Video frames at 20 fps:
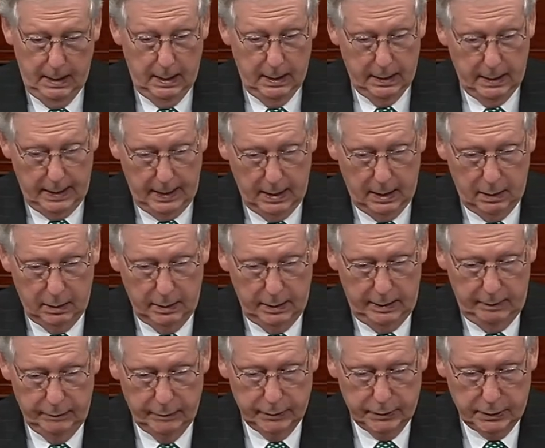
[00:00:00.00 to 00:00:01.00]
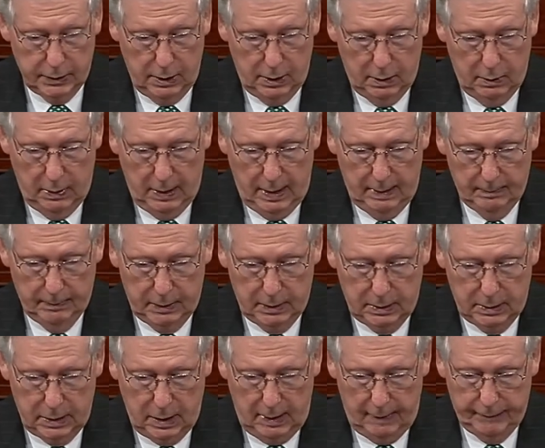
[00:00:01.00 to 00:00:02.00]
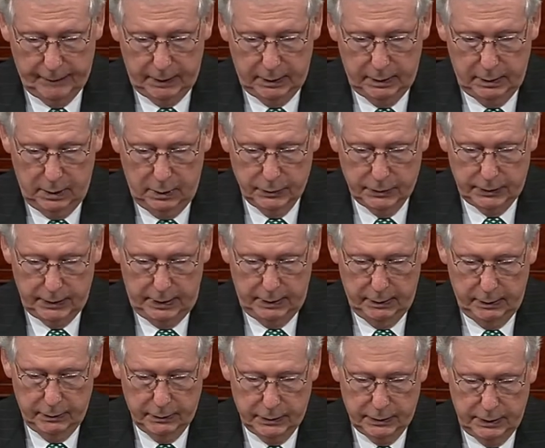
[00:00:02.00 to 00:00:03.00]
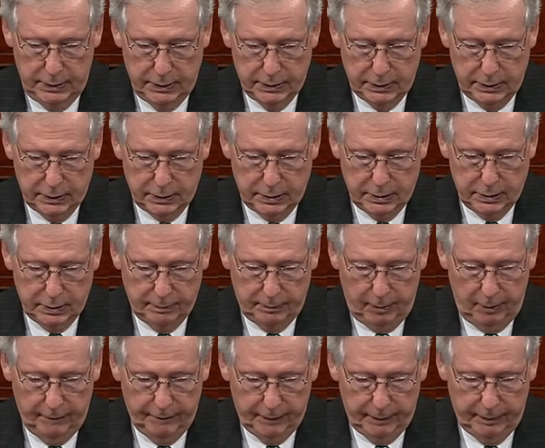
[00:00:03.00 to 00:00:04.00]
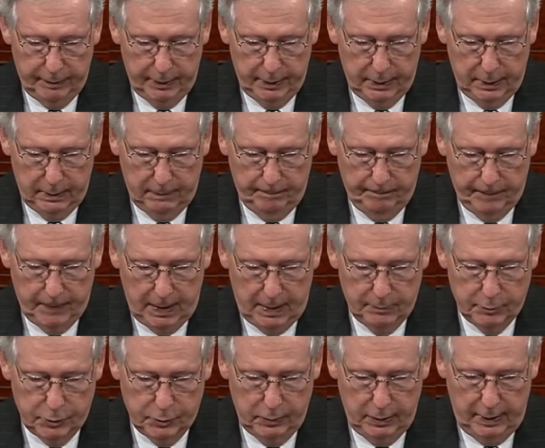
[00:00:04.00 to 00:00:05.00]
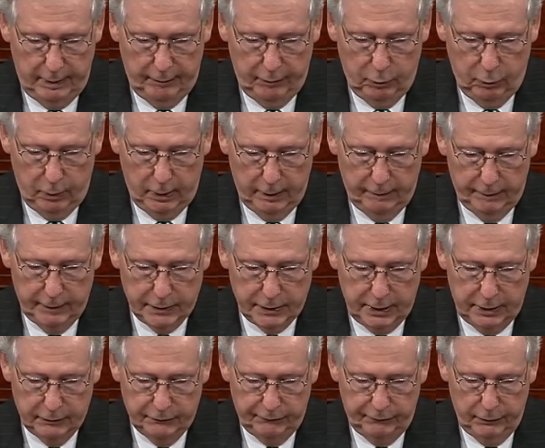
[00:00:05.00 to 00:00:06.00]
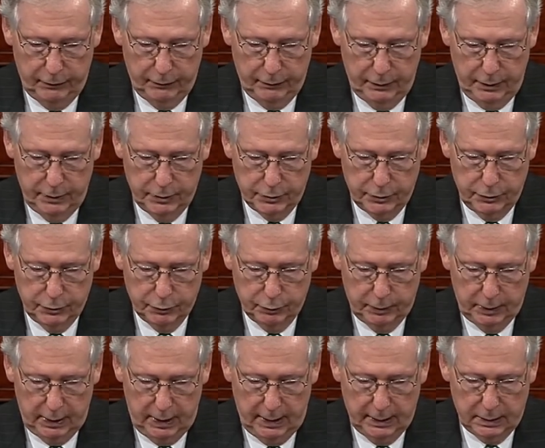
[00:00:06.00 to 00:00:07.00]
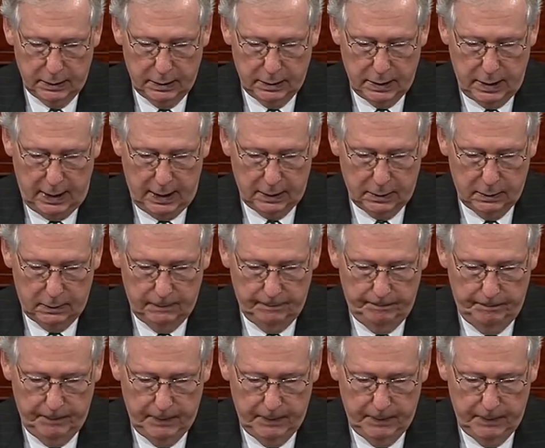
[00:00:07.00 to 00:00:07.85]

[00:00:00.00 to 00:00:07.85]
Now, even so, I'm confident no senator sees this as a perfect bill. I'm sure every one of us has further issues we'd like to tackle.